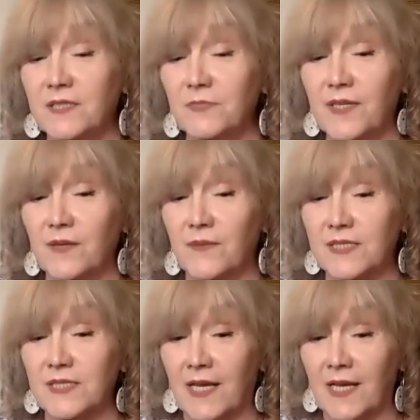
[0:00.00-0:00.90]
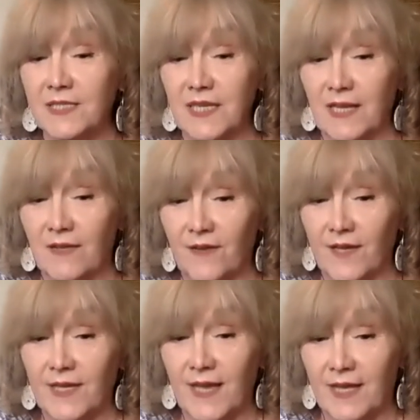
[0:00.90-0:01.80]
Let me just bring up the slides
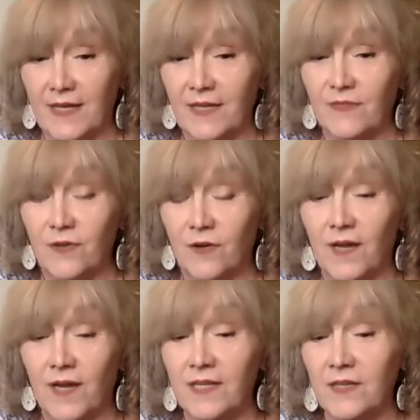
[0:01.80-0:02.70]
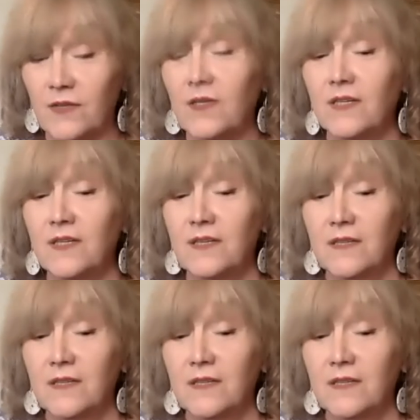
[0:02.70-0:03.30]
if I can. If not, I know